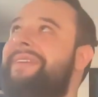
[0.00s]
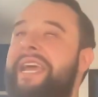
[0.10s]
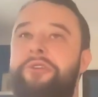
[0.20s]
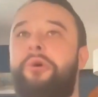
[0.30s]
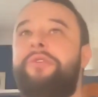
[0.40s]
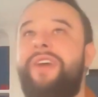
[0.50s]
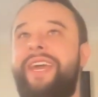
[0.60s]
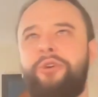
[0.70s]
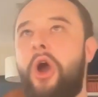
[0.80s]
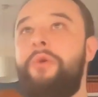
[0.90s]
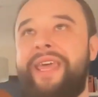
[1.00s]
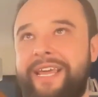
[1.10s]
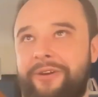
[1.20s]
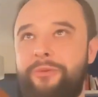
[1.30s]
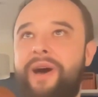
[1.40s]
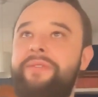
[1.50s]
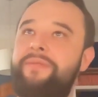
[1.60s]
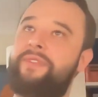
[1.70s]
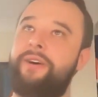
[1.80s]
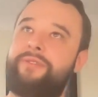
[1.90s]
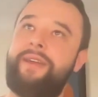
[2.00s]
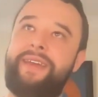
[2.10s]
ignore things or only include Python files, right?